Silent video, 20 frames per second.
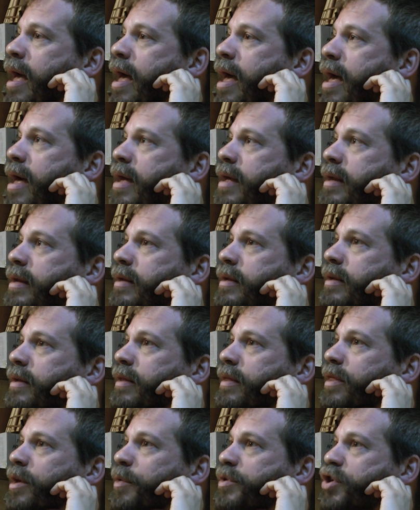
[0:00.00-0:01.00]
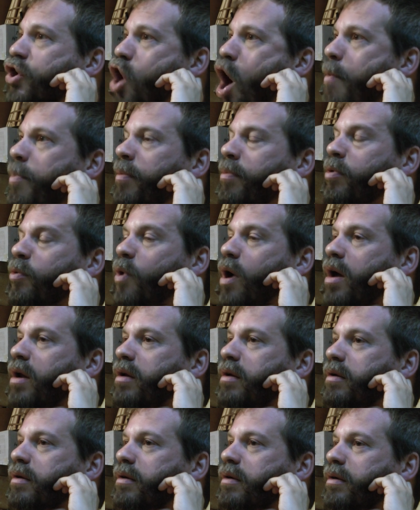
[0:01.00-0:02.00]
And there was a comparable
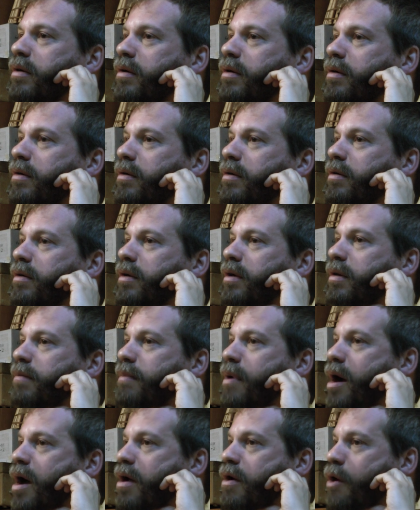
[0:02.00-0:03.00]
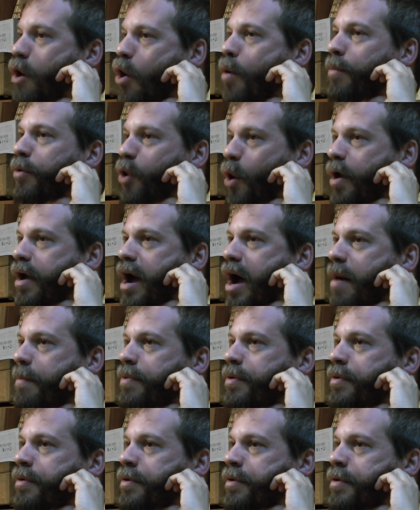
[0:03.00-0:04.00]
one in my home growing
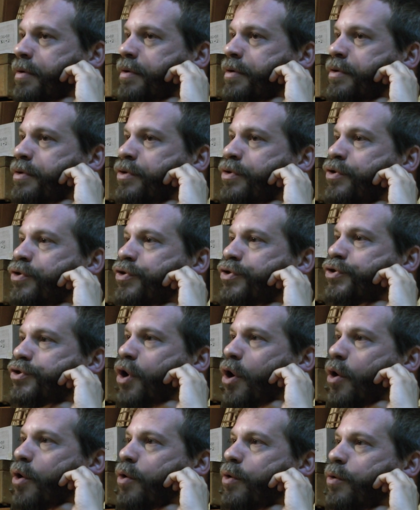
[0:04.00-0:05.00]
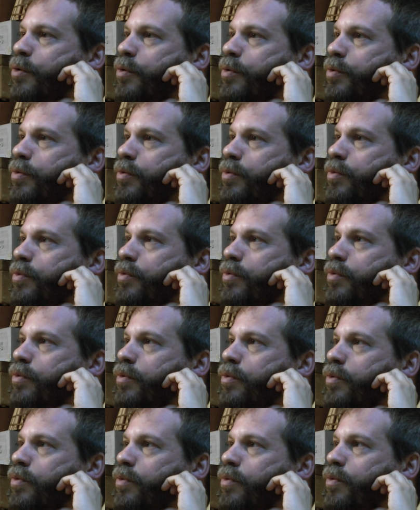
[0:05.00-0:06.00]
up. So
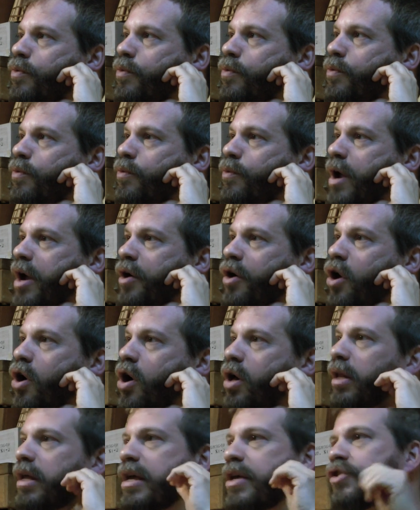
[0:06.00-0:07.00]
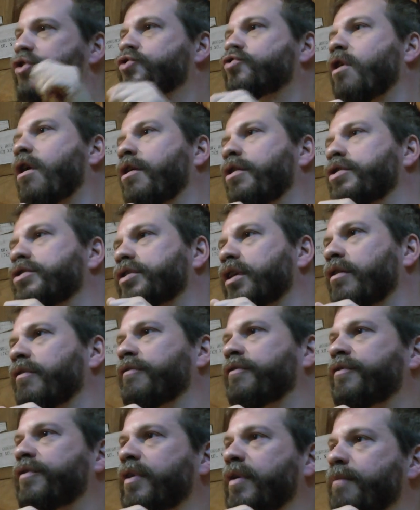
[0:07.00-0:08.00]
where all his drawers
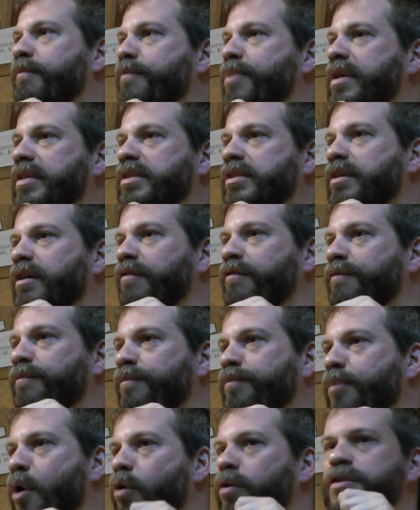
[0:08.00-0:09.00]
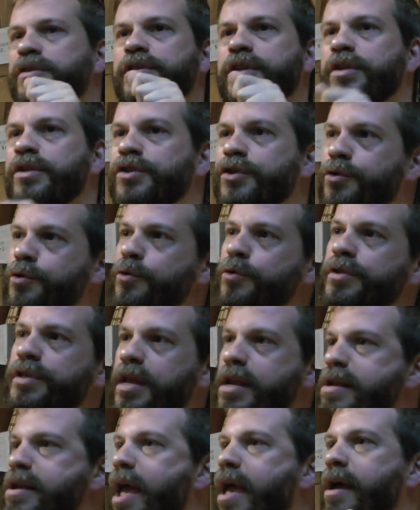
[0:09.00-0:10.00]
of bits of bolts and screws
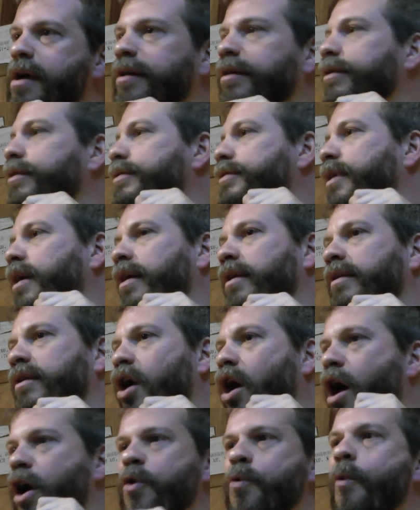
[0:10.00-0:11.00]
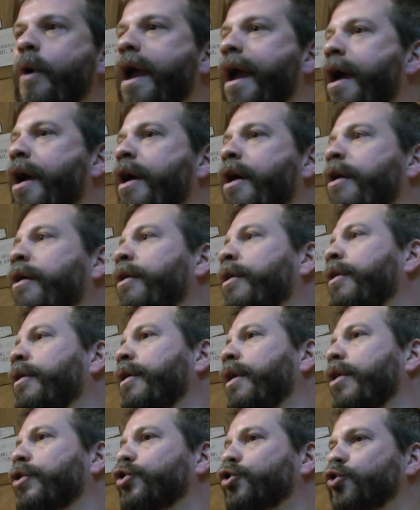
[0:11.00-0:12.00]
and nails and hardware
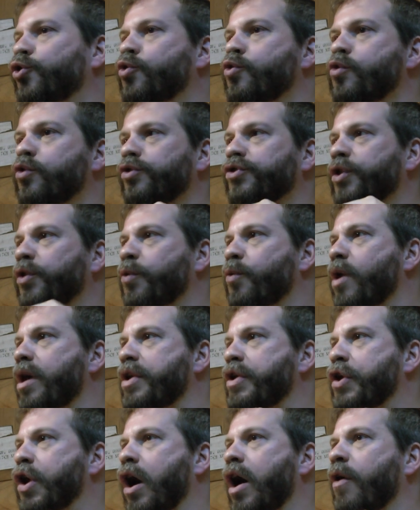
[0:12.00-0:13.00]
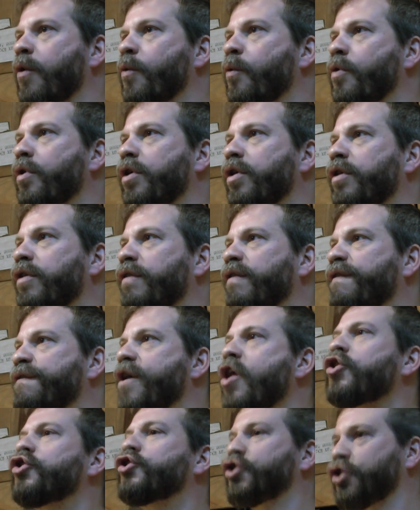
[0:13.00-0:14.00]
and tools and whatnot were
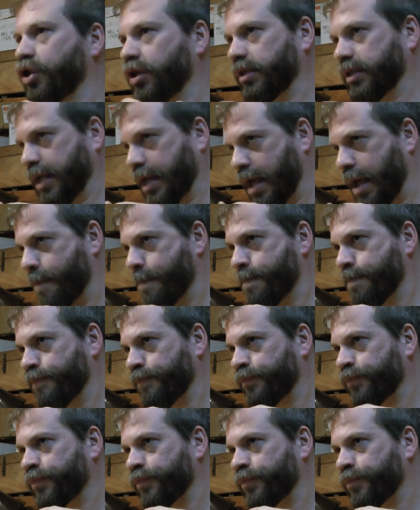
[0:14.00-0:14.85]
functional to him,